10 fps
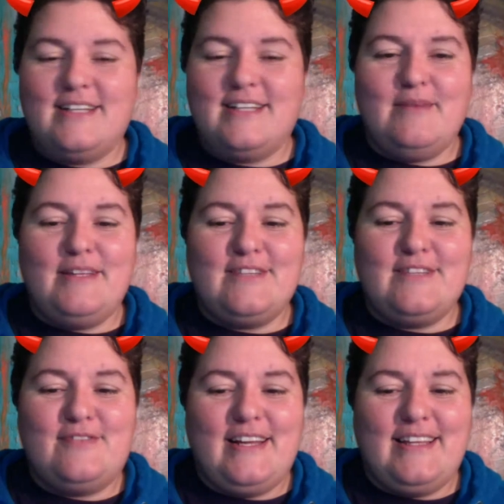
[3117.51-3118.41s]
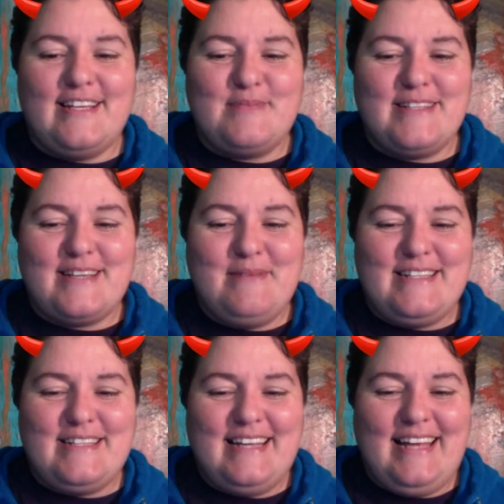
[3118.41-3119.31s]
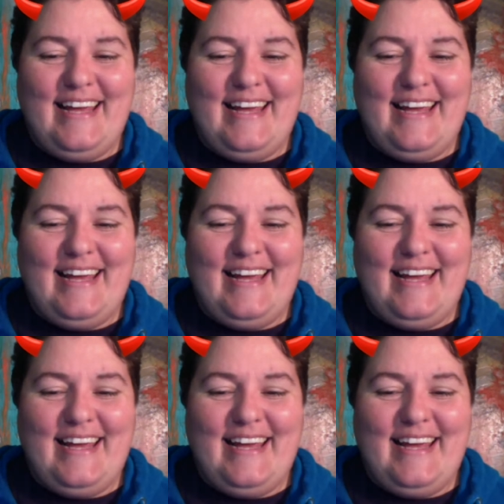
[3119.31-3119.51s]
you about these funny lesbians I met today?